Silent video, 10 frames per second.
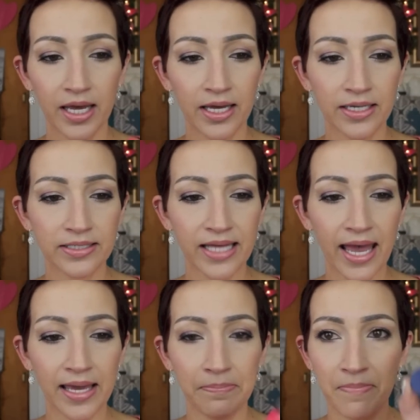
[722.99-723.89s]
is
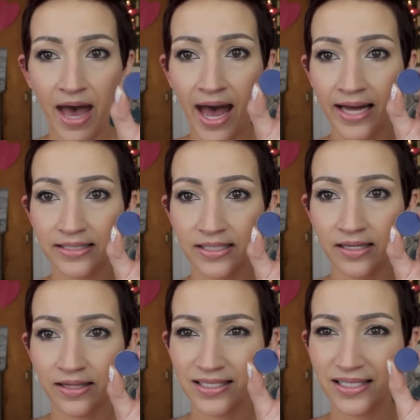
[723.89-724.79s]
a
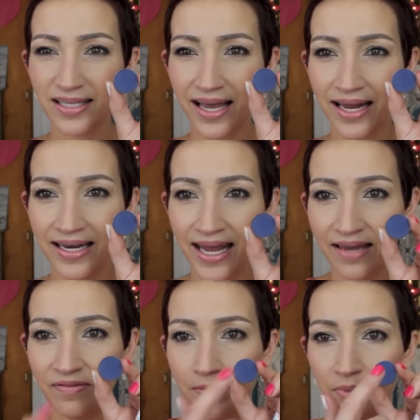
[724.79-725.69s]
matte, this is like a
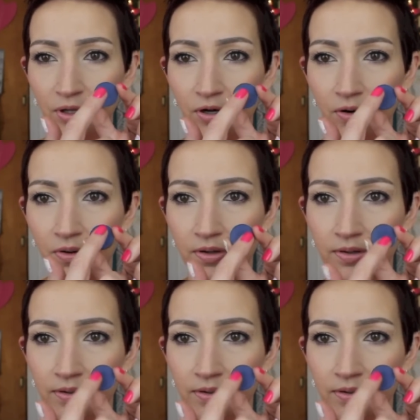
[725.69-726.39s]
navy blue.